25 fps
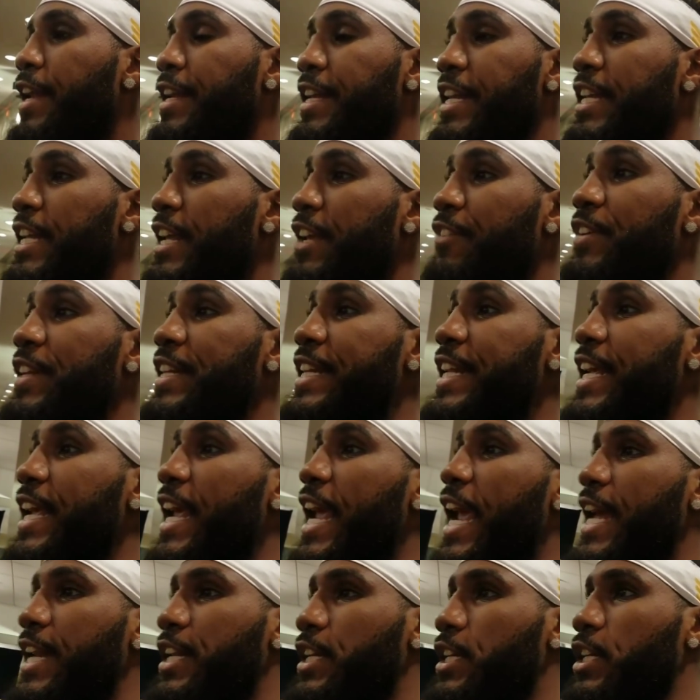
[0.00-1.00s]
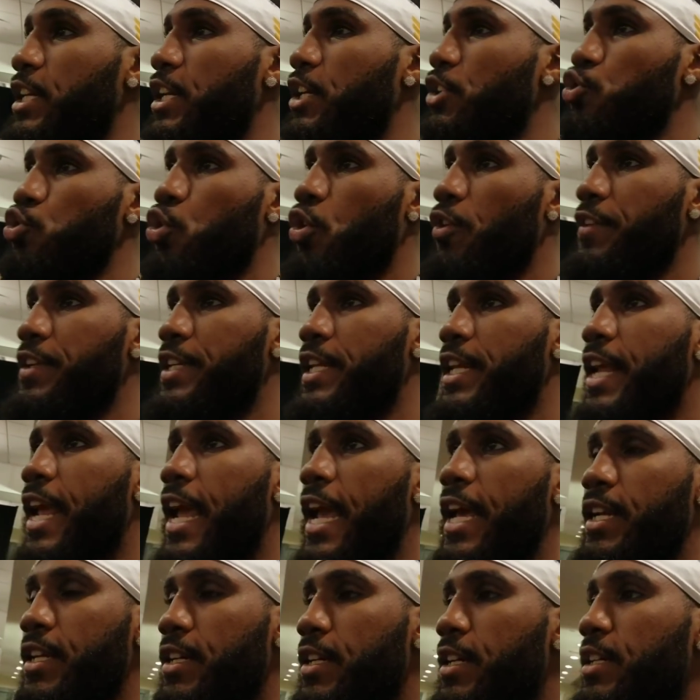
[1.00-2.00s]
if he did have the goods or if he didn't
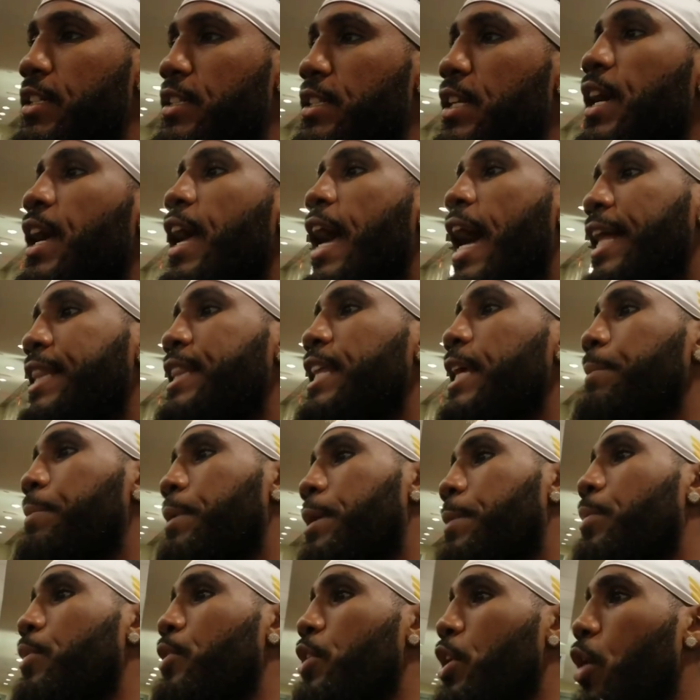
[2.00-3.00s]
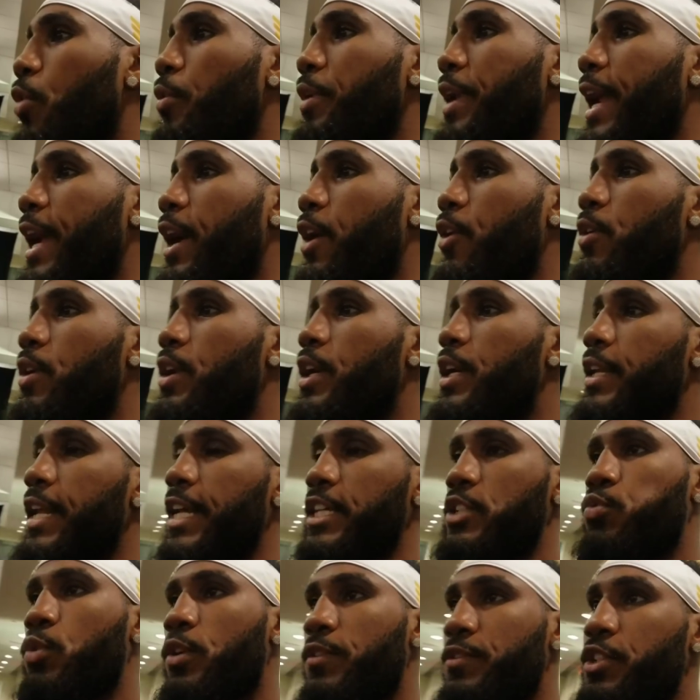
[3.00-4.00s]
have the goods. I think people know now
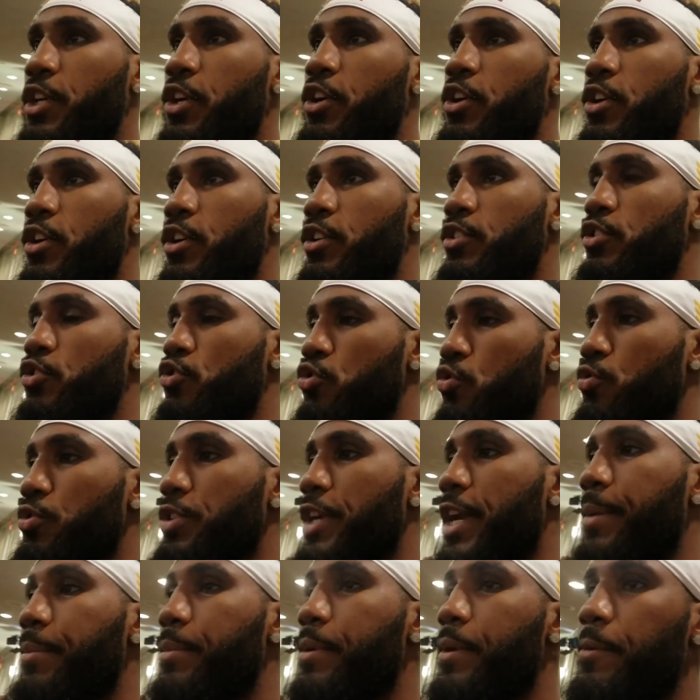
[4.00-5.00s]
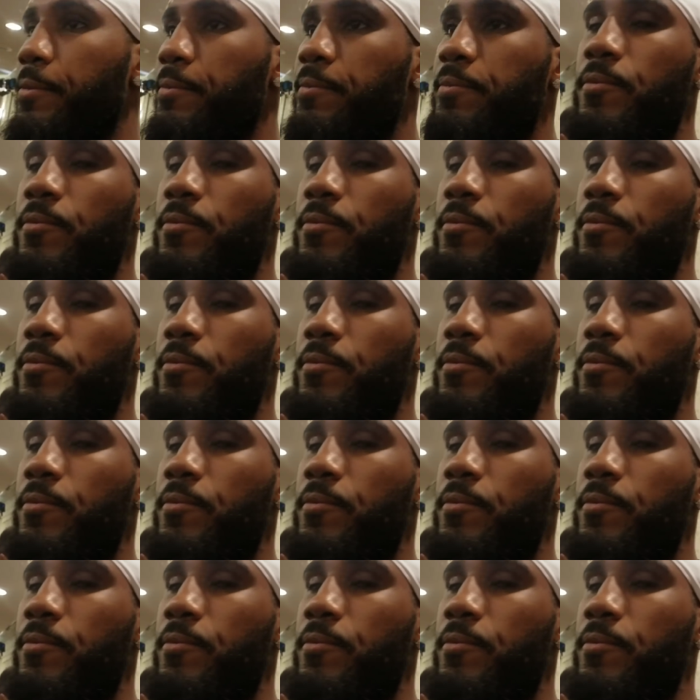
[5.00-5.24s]
that Swift Jarrett is a true champion.